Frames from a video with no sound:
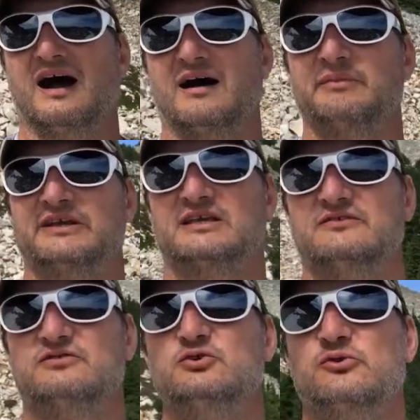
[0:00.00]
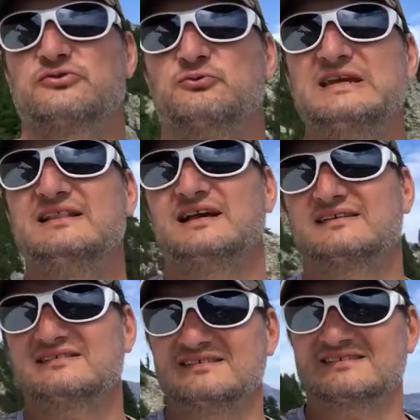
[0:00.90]
I'm gonna give you 3
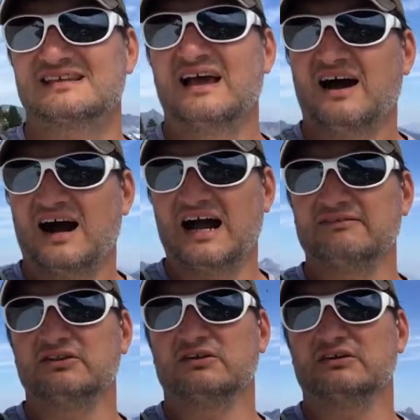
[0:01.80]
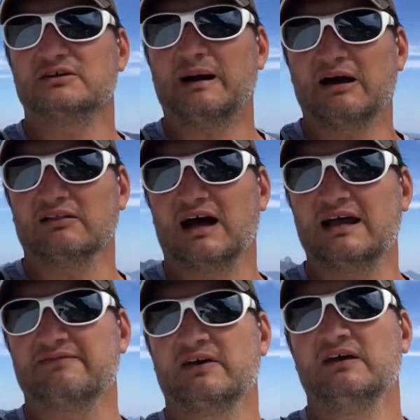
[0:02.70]
lessons I've learned about
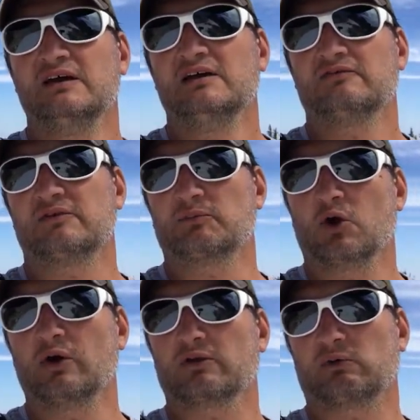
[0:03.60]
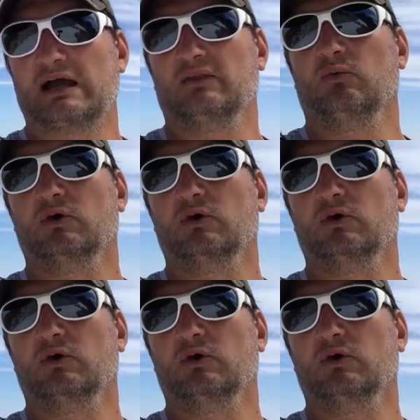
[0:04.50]
life from going around the